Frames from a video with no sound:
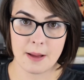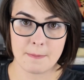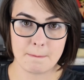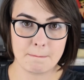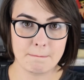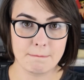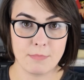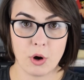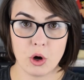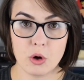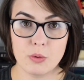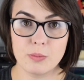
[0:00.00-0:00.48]

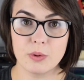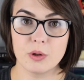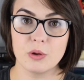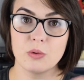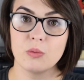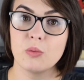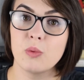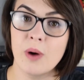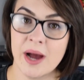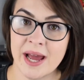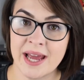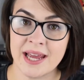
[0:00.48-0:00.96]
mobile
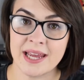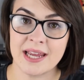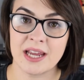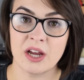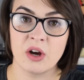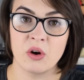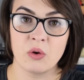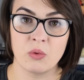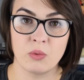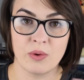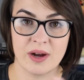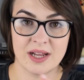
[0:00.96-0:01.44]
way
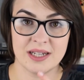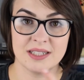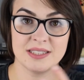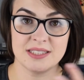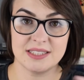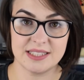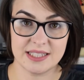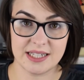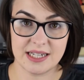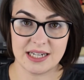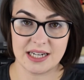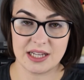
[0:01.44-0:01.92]
when
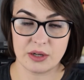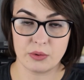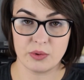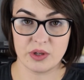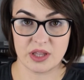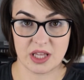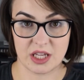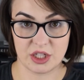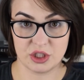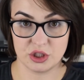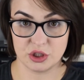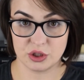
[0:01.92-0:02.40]
dealing
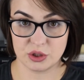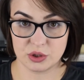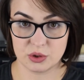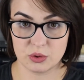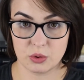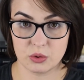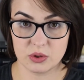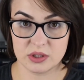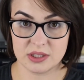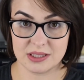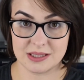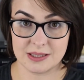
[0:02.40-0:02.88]
with ancient
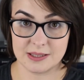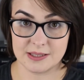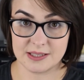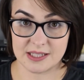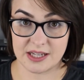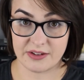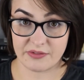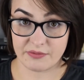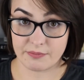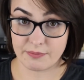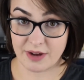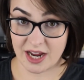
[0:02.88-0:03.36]
sources,
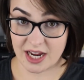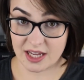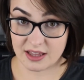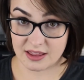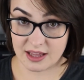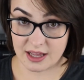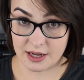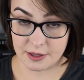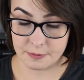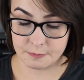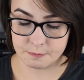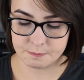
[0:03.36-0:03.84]
even back
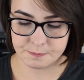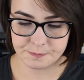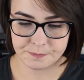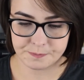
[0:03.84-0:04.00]
then.